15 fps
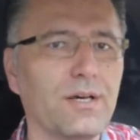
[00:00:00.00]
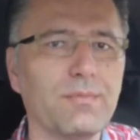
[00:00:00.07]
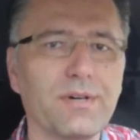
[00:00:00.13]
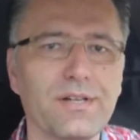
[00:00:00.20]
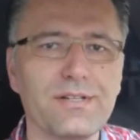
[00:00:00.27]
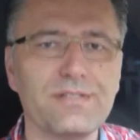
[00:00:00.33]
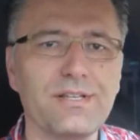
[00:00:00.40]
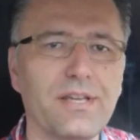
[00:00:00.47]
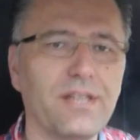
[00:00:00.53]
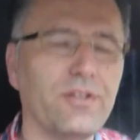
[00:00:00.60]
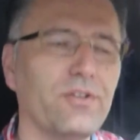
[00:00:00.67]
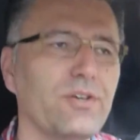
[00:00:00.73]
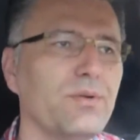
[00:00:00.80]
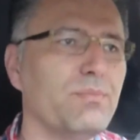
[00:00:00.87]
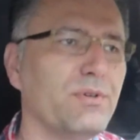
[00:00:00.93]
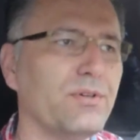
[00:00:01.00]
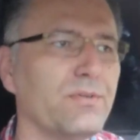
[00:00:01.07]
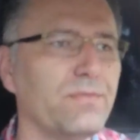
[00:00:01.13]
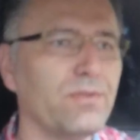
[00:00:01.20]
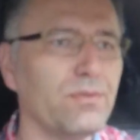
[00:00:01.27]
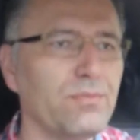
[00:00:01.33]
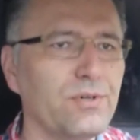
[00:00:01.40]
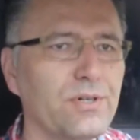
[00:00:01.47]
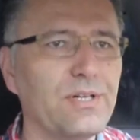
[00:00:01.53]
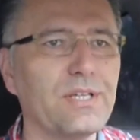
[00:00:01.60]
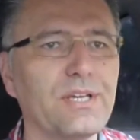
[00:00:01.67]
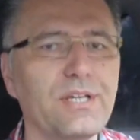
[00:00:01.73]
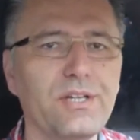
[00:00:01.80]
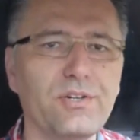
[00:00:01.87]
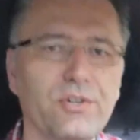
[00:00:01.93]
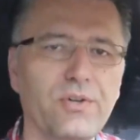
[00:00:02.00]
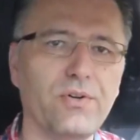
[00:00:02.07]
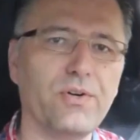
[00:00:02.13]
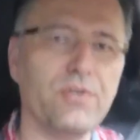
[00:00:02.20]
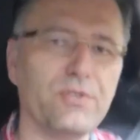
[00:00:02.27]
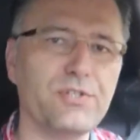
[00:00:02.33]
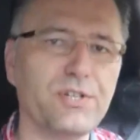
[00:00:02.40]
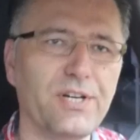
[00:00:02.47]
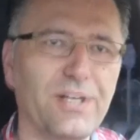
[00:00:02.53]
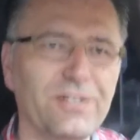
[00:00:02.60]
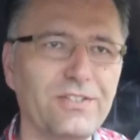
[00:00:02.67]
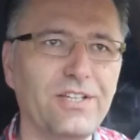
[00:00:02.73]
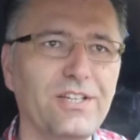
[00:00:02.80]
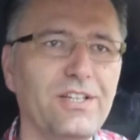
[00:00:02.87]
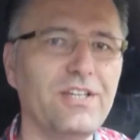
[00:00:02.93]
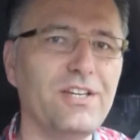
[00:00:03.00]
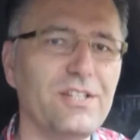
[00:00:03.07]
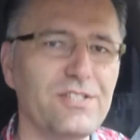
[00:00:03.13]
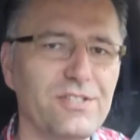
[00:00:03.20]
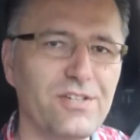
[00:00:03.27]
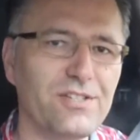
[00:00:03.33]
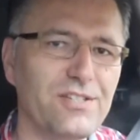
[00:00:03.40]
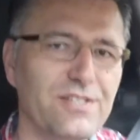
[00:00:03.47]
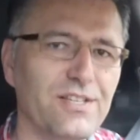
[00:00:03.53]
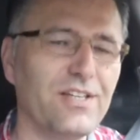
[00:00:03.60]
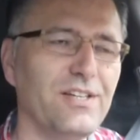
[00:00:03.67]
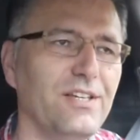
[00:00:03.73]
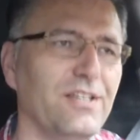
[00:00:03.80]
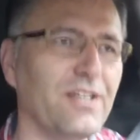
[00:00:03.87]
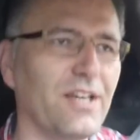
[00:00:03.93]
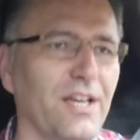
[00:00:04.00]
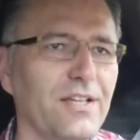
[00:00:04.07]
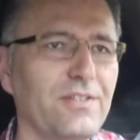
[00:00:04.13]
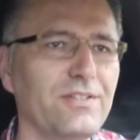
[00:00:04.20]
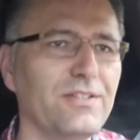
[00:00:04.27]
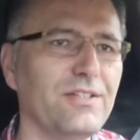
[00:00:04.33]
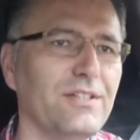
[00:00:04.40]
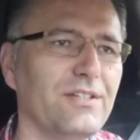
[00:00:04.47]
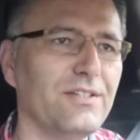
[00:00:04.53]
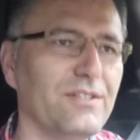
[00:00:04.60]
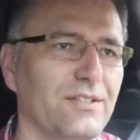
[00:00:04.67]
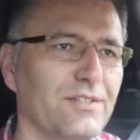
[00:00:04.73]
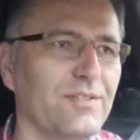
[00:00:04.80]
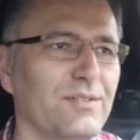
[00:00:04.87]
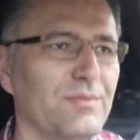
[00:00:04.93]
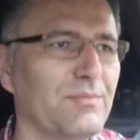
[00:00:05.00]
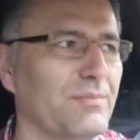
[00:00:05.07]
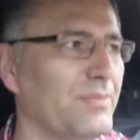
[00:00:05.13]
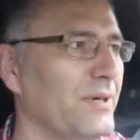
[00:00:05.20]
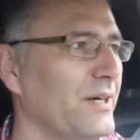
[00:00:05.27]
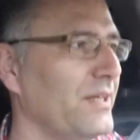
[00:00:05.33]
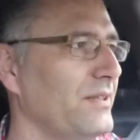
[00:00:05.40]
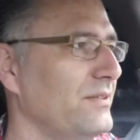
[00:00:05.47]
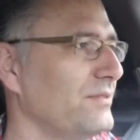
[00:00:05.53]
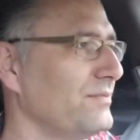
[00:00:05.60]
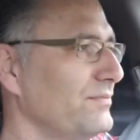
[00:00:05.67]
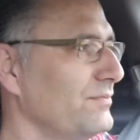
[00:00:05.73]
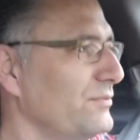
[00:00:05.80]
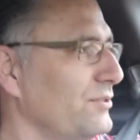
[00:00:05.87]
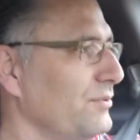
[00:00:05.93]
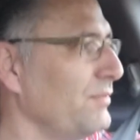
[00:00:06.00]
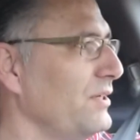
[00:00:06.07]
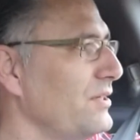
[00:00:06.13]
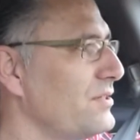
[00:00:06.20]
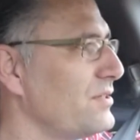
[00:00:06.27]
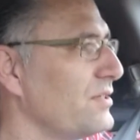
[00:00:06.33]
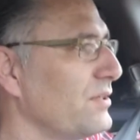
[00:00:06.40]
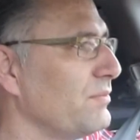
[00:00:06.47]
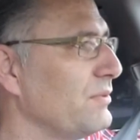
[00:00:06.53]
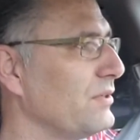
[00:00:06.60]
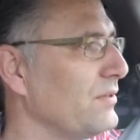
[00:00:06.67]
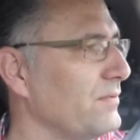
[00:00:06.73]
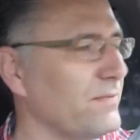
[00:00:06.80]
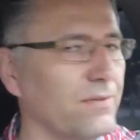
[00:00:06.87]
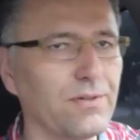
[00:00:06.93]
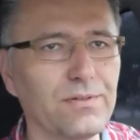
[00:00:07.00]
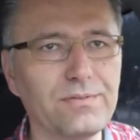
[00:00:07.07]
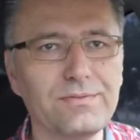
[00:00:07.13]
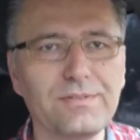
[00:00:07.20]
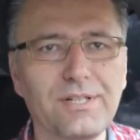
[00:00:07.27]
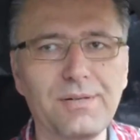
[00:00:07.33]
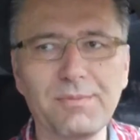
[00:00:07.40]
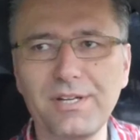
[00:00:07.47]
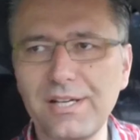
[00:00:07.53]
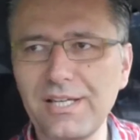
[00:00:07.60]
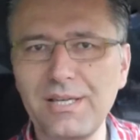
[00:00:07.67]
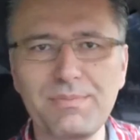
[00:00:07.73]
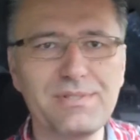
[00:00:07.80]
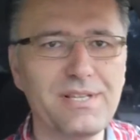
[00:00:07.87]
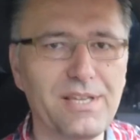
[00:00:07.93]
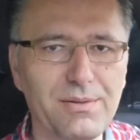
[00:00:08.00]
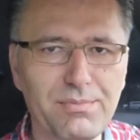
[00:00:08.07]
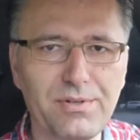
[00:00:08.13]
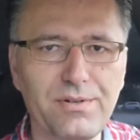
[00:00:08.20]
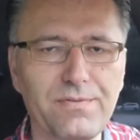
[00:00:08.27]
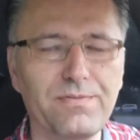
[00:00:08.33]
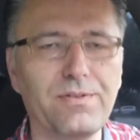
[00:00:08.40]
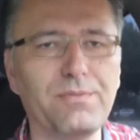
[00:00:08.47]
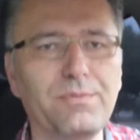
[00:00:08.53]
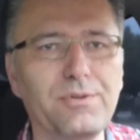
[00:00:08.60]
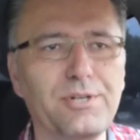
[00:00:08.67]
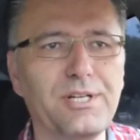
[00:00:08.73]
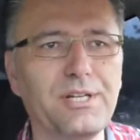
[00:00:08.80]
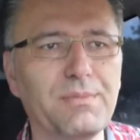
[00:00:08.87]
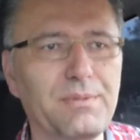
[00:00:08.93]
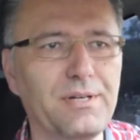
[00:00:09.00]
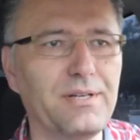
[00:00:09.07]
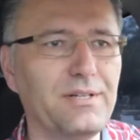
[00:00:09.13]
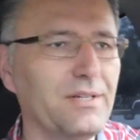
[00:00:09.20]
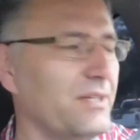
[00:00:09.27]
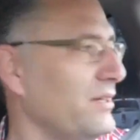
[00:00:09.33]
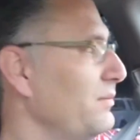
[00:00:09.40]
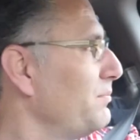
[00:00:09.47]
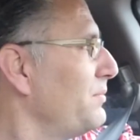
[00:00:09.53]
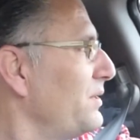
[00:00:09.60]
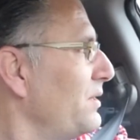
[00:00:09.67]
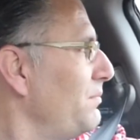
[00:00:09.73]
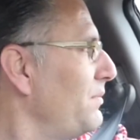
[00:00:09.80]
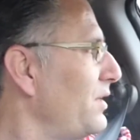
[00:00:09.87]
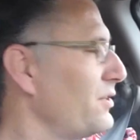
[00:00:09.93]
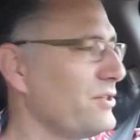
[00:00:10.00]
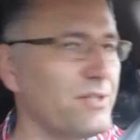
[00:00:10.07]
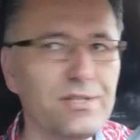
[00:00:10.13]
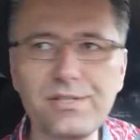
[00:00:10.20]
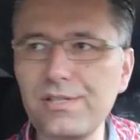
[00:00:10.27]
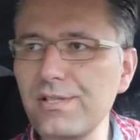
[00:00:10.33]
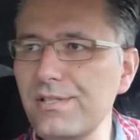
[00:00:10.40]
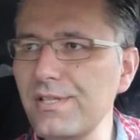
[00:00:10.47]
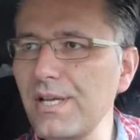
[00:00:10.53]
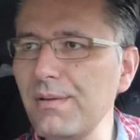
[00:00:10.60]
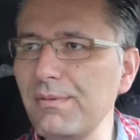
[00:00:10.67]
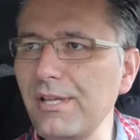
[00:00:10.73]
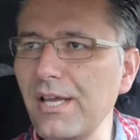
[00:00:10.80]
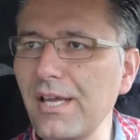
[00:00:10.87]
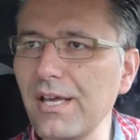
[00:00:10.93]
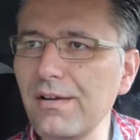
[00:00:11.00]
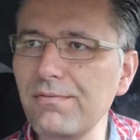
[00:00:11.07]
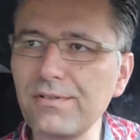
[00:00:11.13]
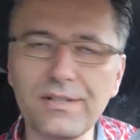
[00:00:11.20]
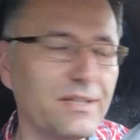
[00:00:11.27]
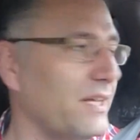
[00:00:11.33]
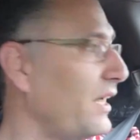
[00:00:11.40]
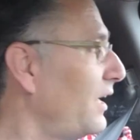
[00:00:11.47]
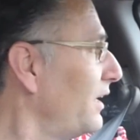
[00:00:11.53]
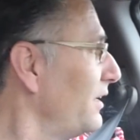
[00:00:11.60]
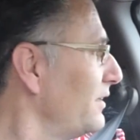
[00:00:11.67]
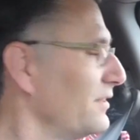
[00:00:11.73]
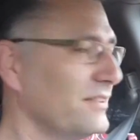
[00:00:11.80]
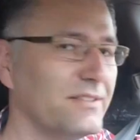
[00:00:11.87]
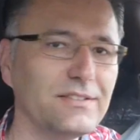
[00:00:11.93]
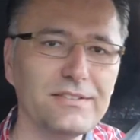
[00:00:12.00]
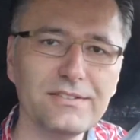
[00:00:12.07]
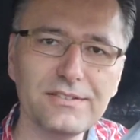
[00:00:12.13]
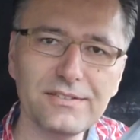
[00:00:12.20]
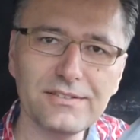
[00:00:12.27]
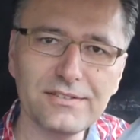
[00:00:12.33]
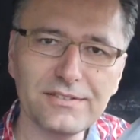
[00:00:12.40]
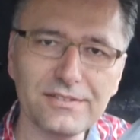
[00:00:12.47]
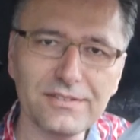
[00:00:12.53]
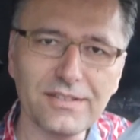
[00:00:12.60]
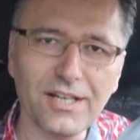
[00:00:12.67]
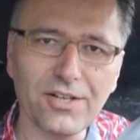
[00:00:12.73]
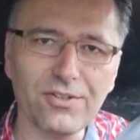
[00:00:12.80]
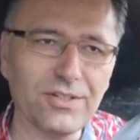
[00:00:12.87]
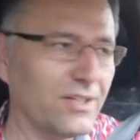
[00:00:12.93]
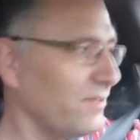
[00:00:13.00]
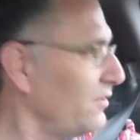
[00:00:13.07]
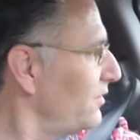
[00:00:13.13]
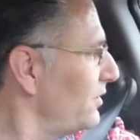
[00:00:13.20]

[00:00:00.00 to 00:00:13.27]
I'm gonna say another beautiful morning here in Orange County. It is not sunny yet, but to me it's still beautiful. I'm gonna keep saying beautiful morning, but pretty much it's the same day every day. I don't